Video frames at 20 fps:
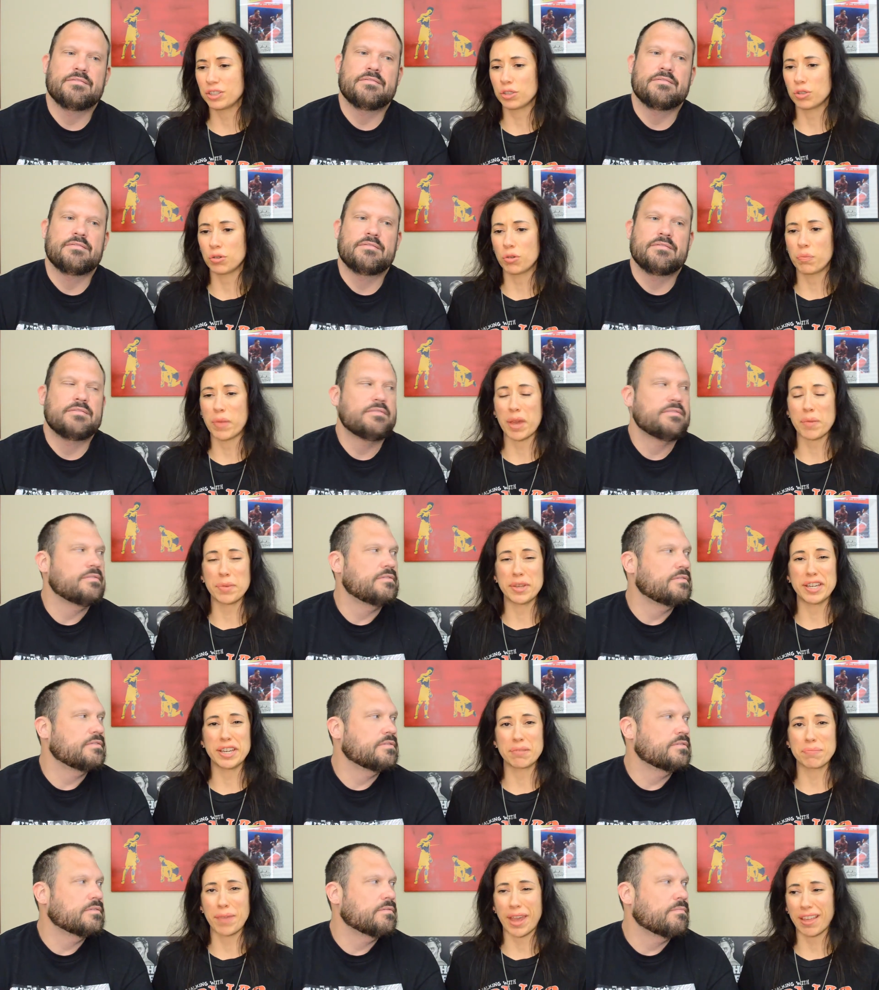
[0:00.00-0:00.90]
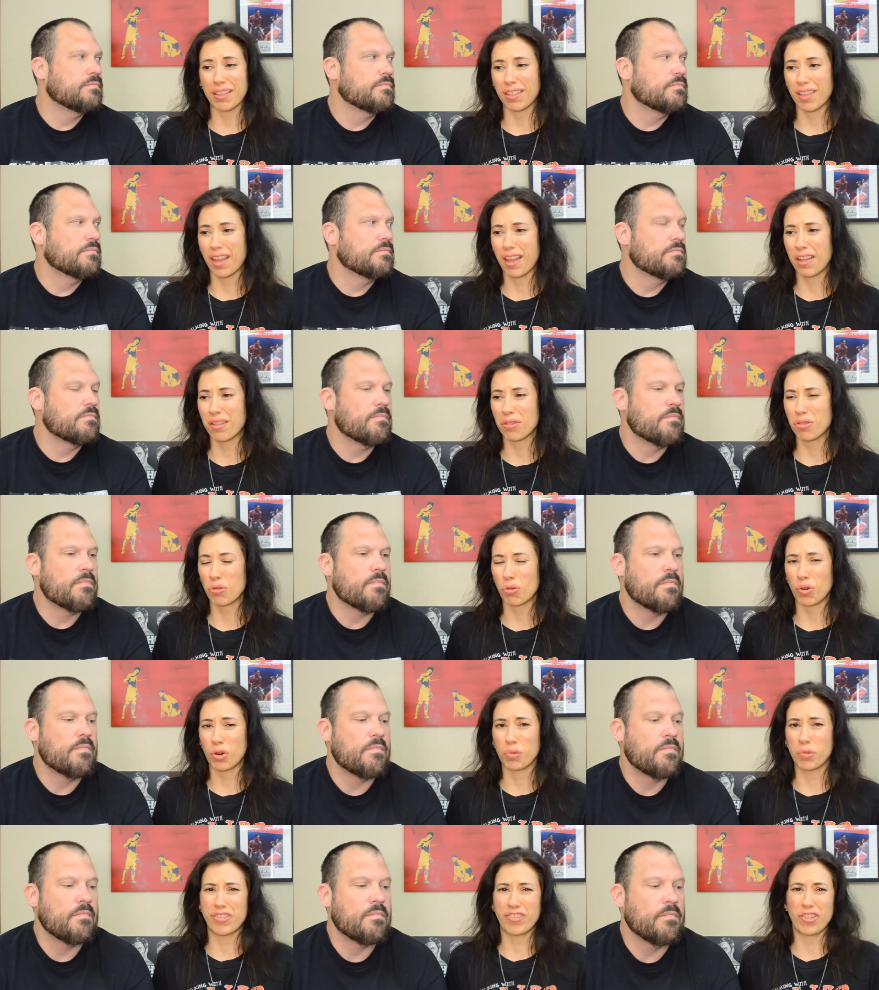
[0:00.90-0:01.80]
Speaker 1: to, maybe didn't make sense, or
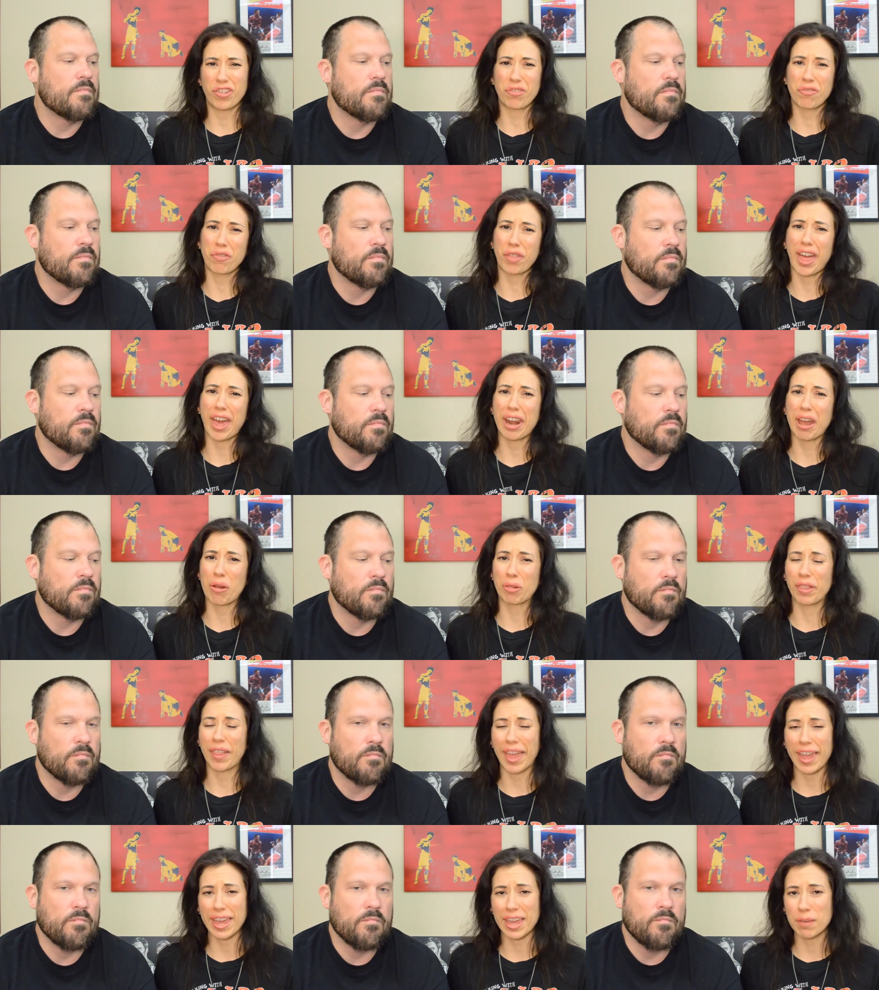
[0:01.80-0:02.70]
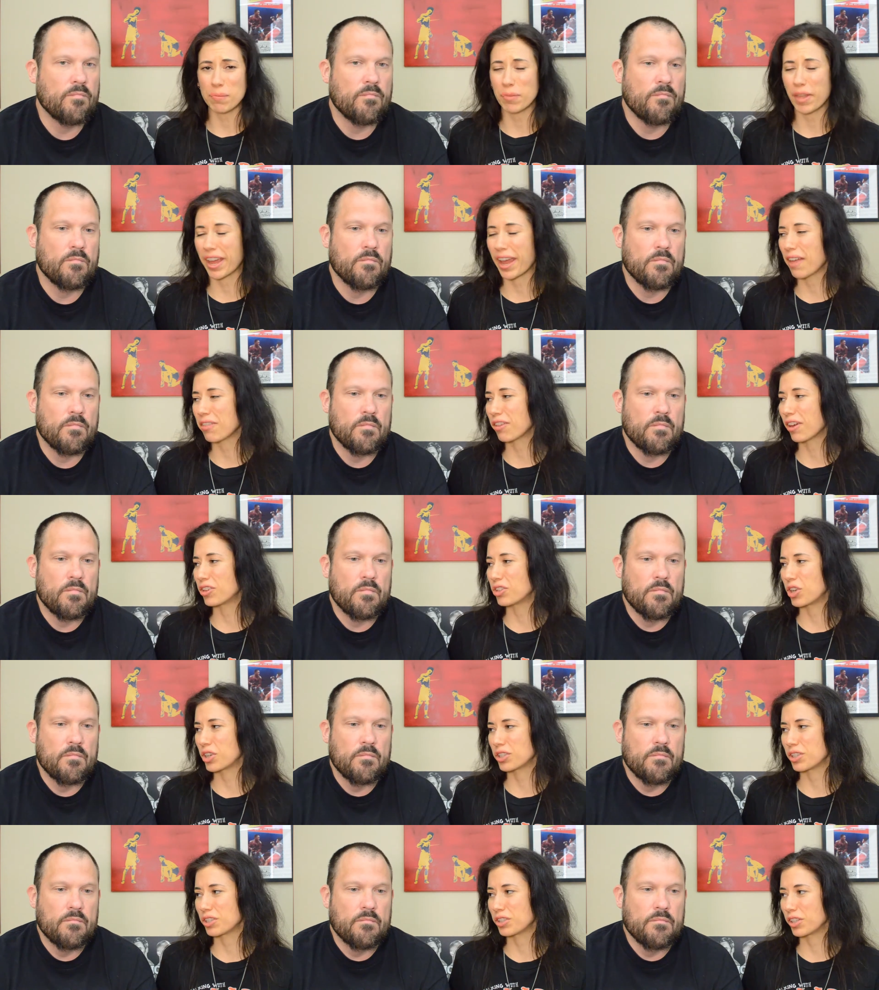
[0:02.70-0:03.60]
was just flat out lame. Like, I thought
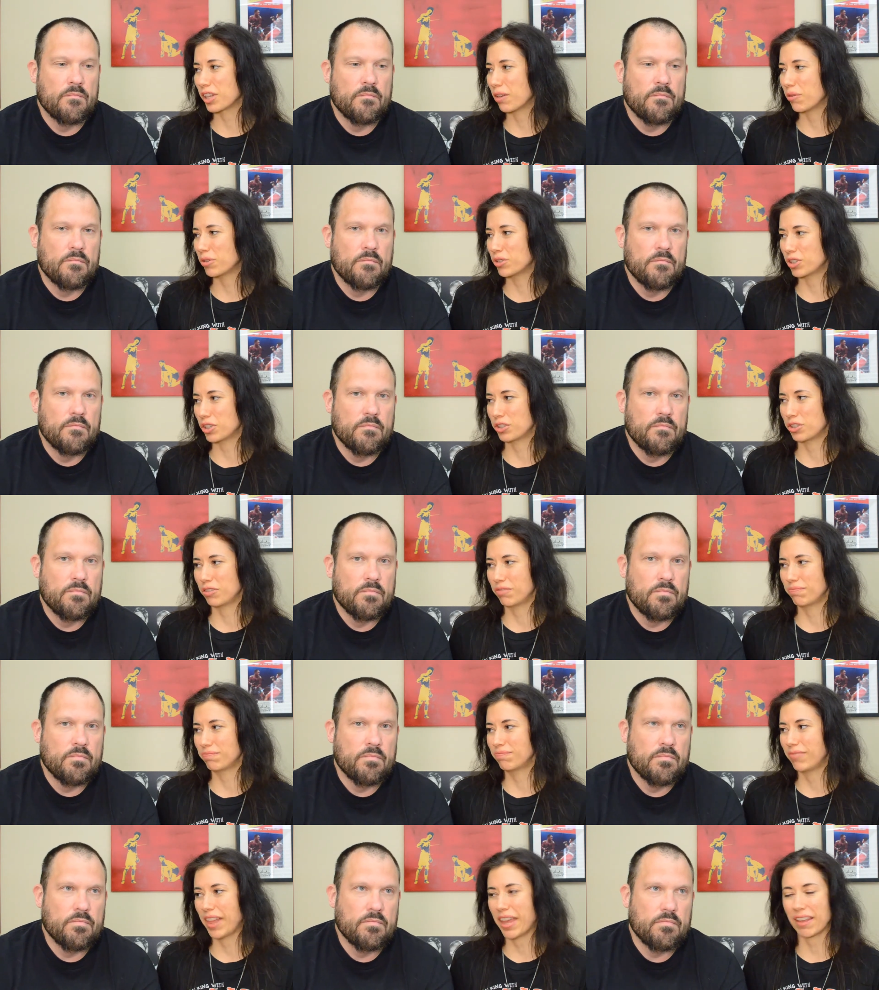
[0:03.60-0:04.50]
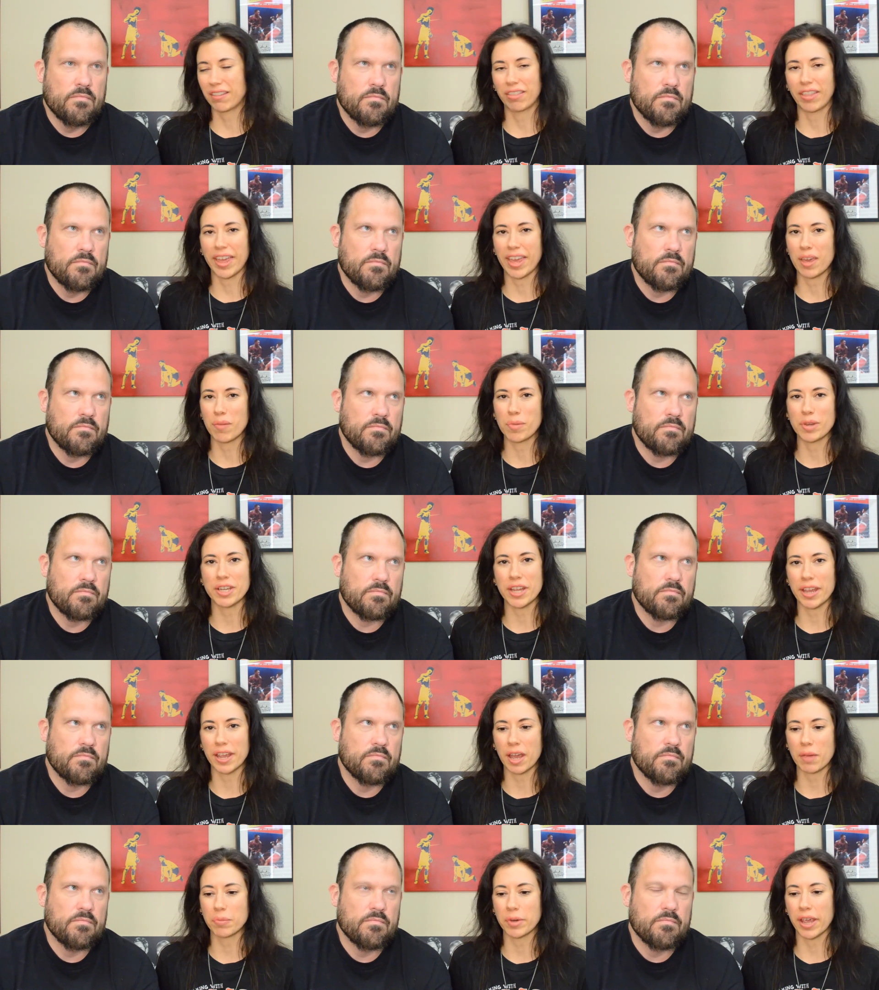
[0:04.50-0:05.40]
Justice League was just, like, lame and
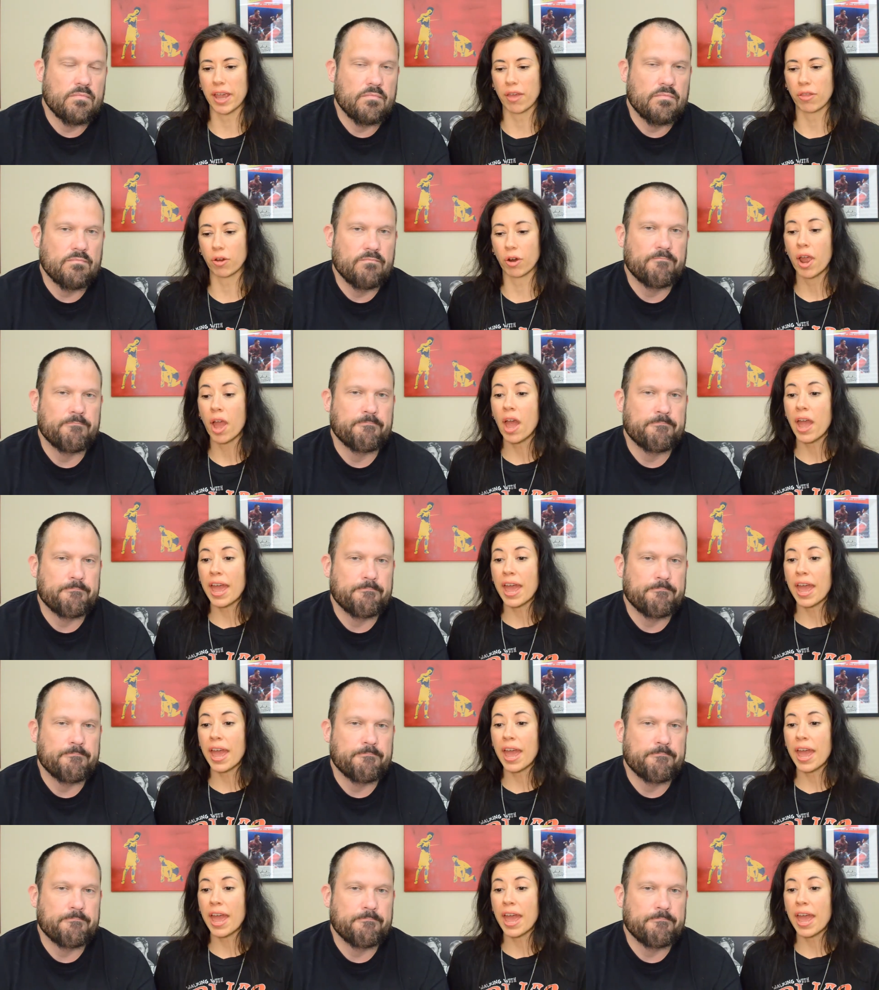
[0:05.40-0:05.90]
didn't come together.